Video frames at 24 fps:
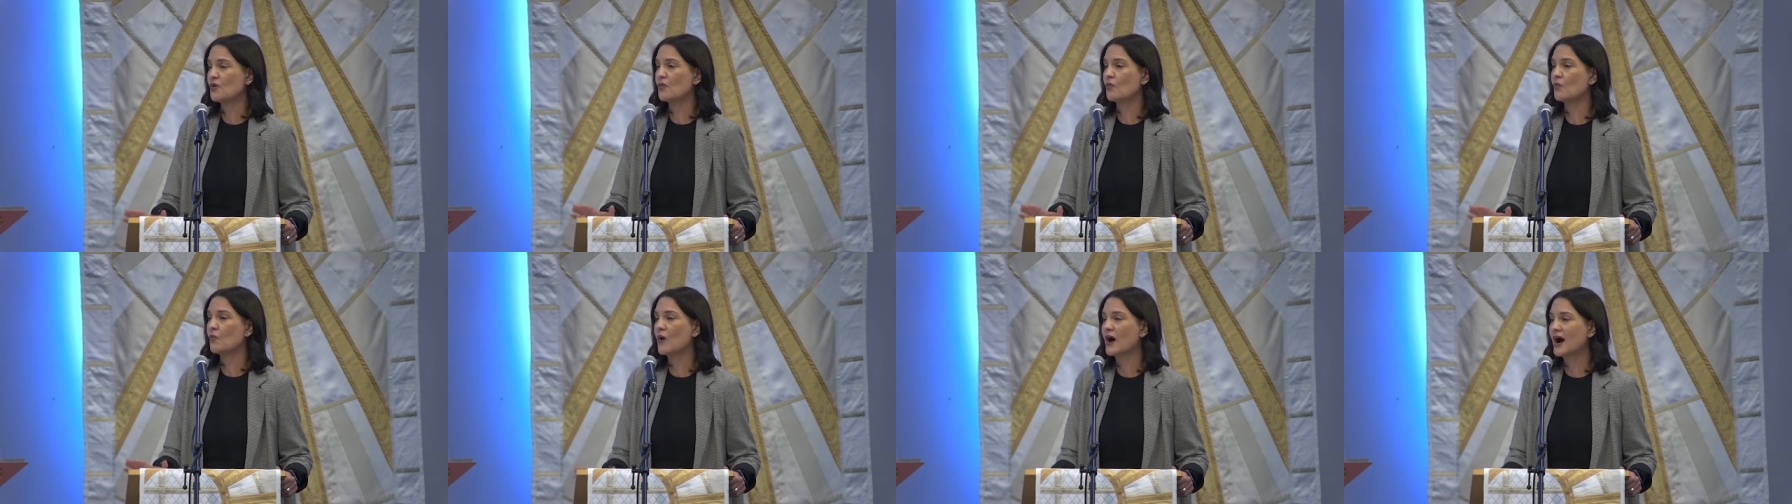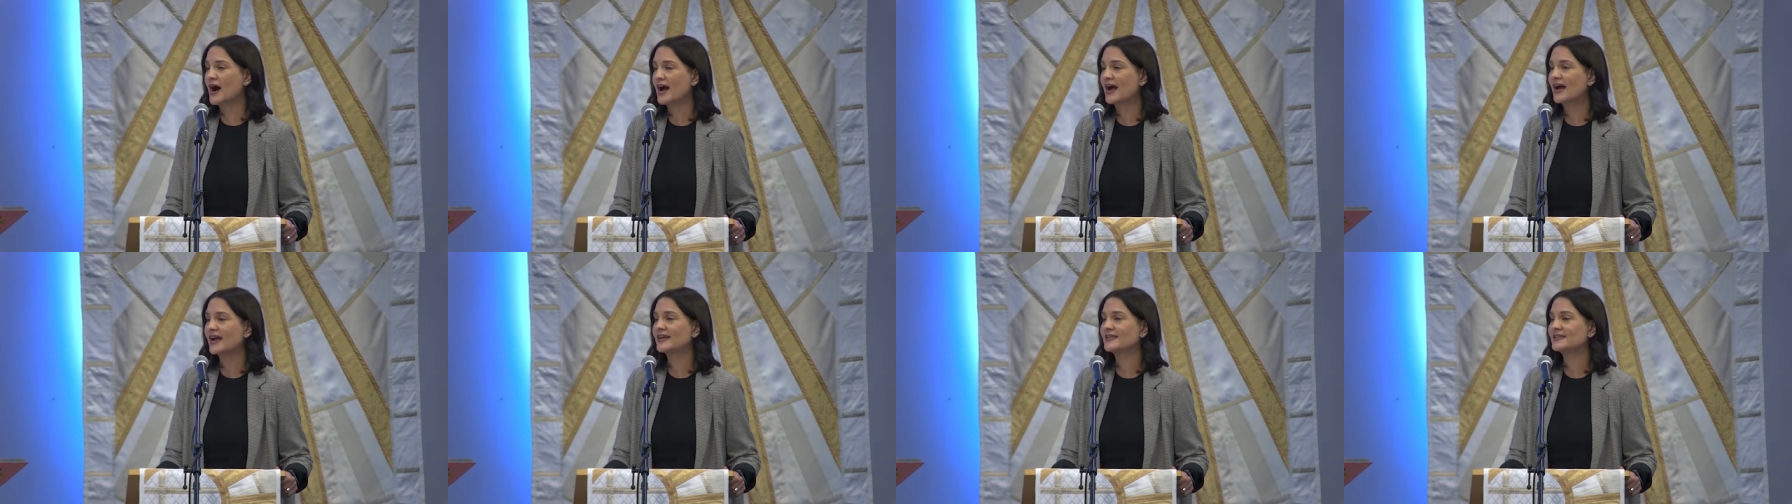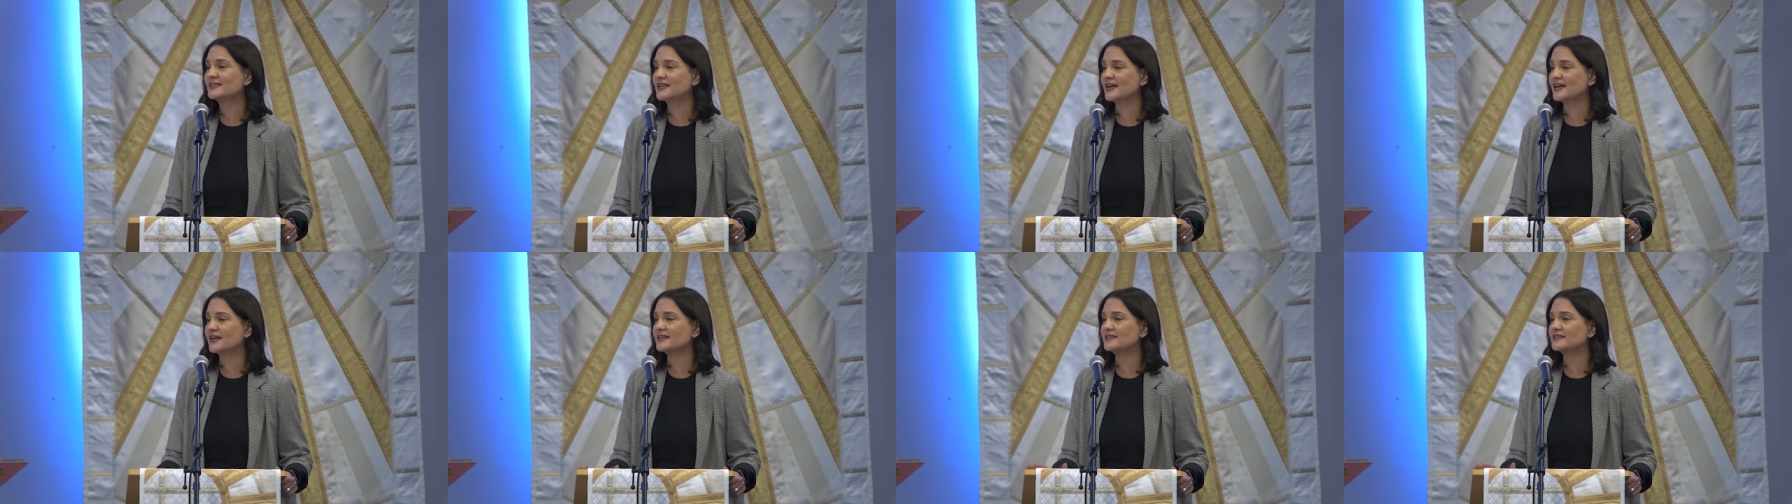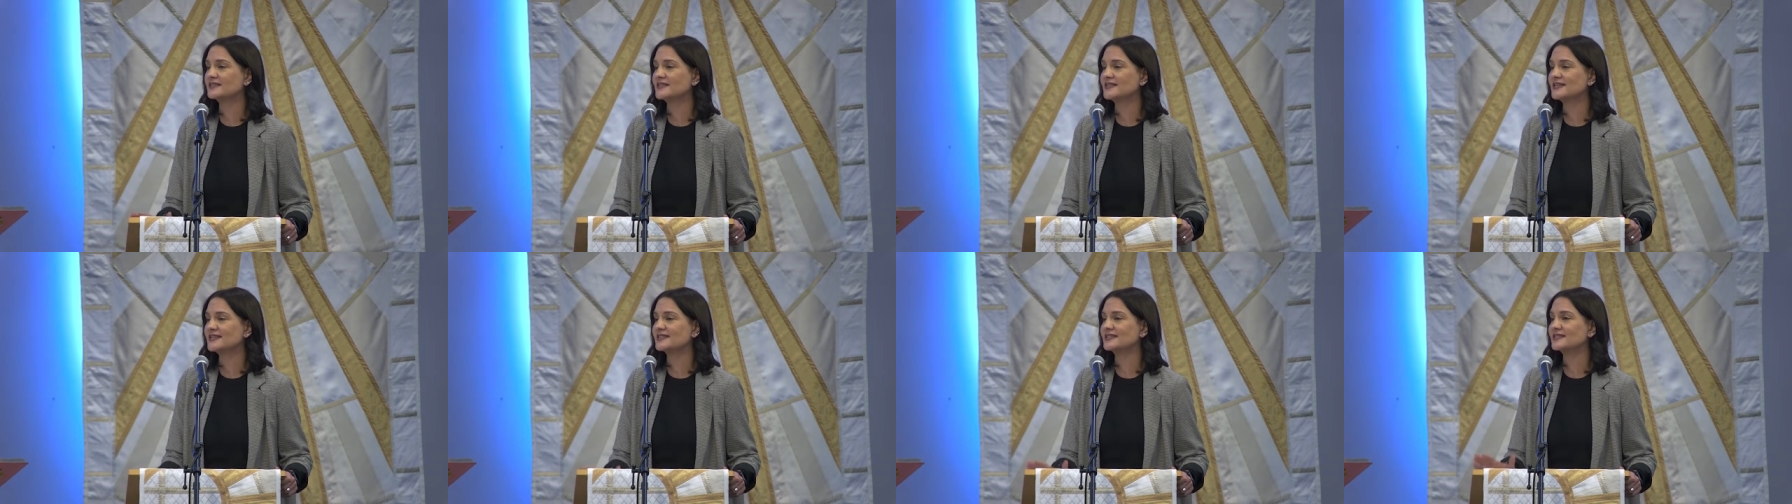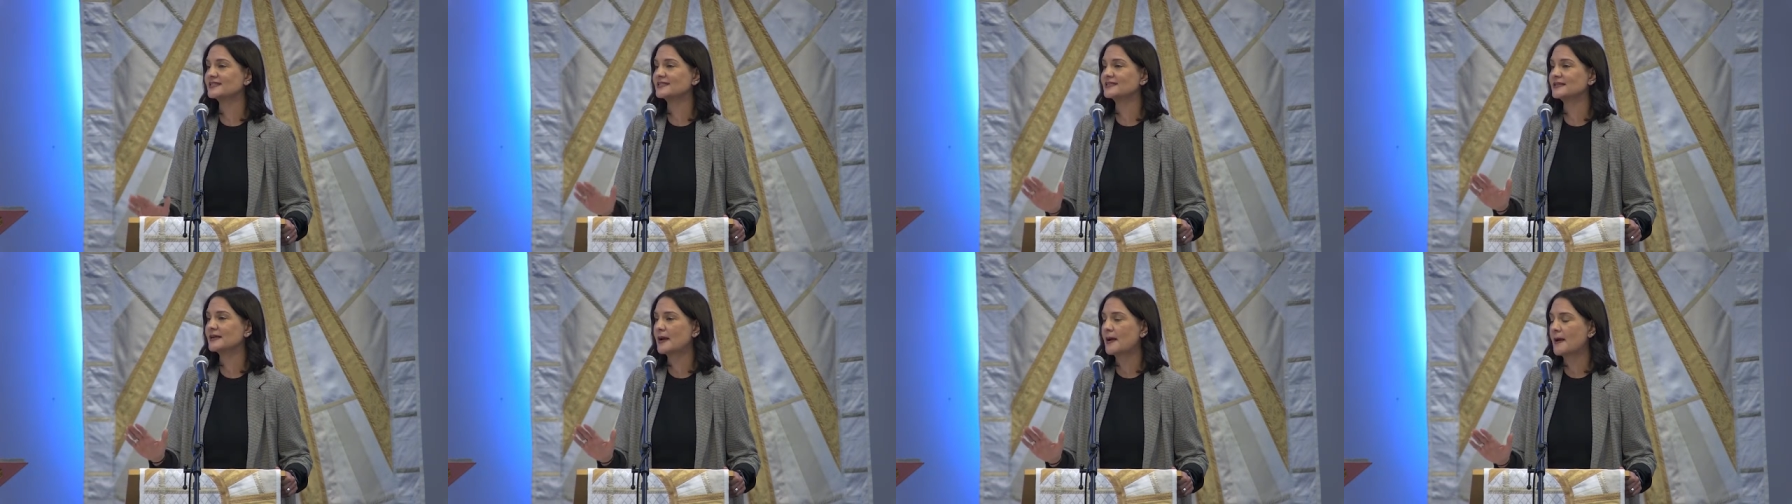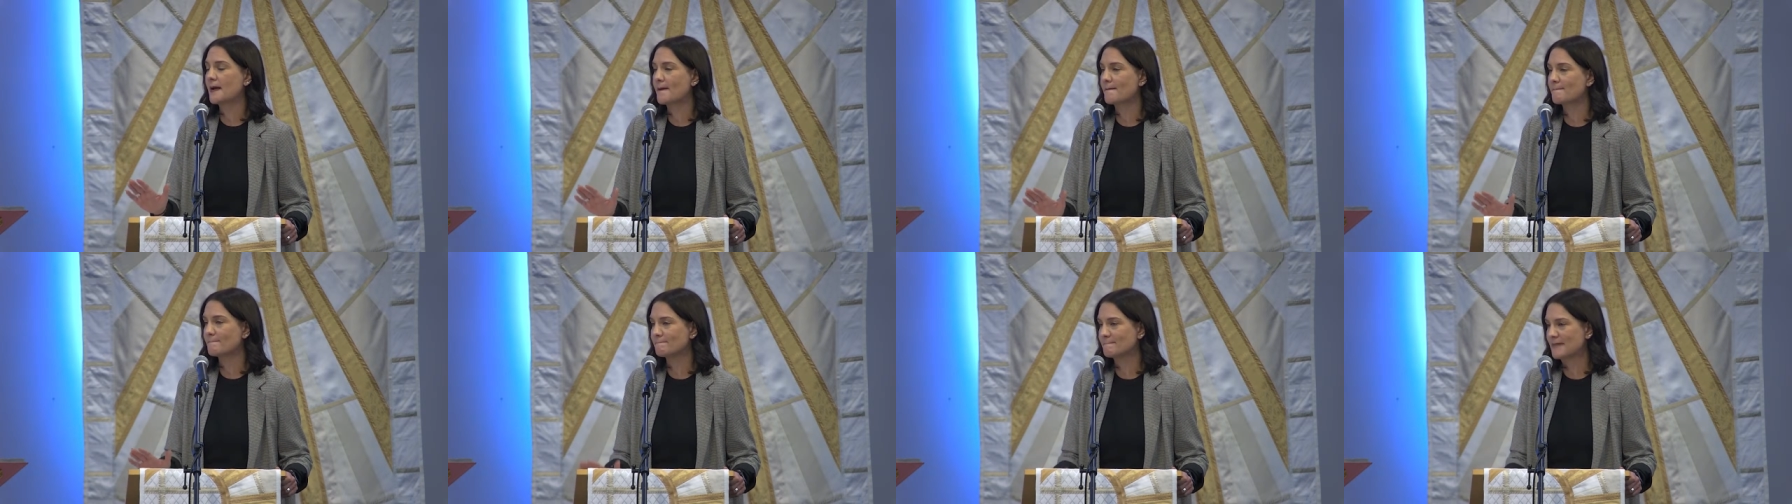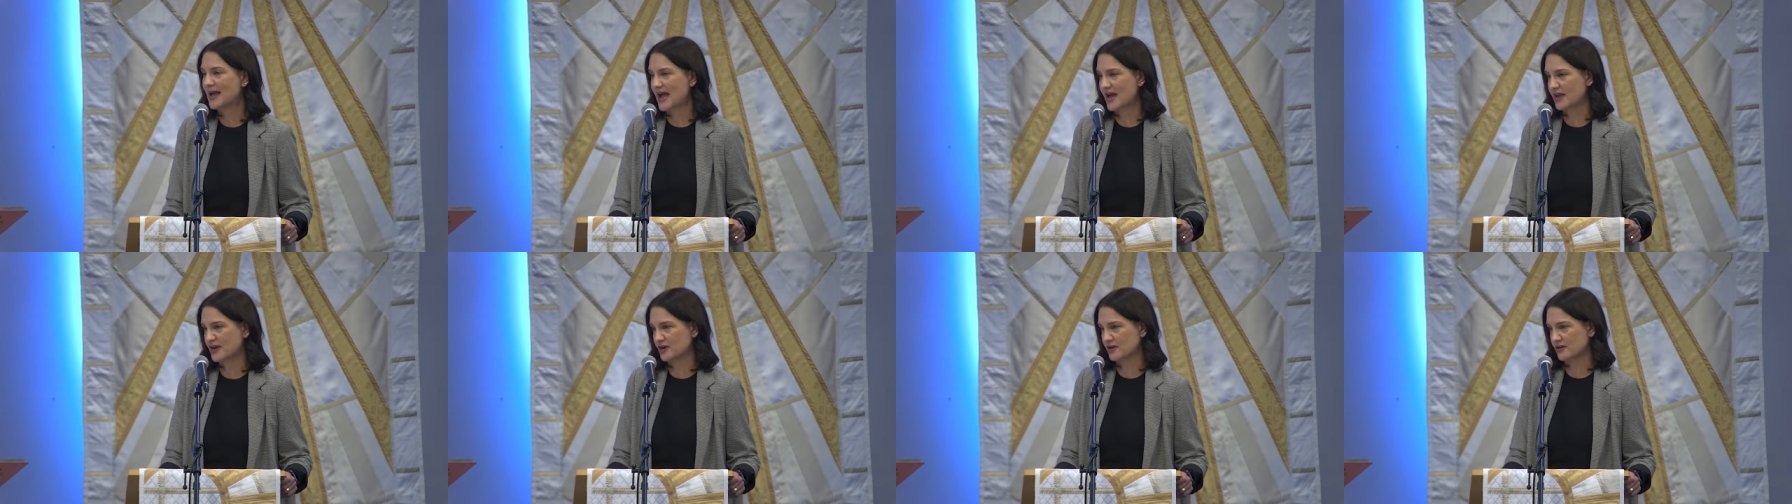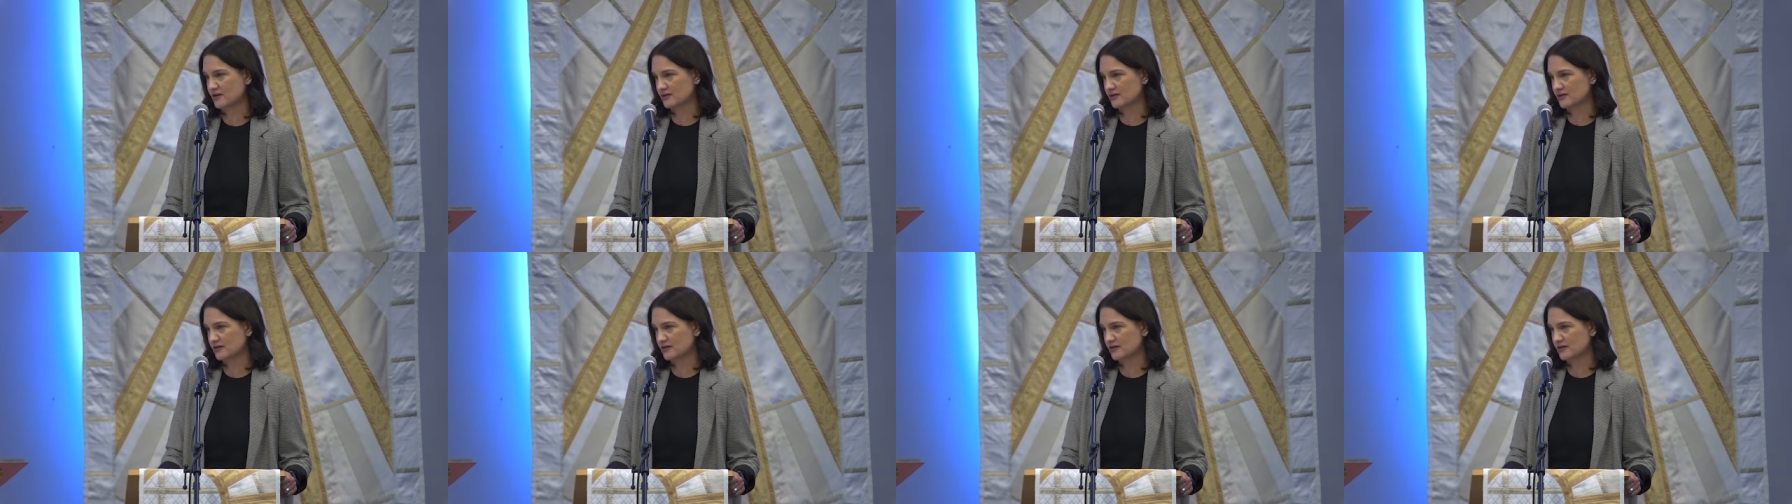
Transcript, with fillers: Why does this matter?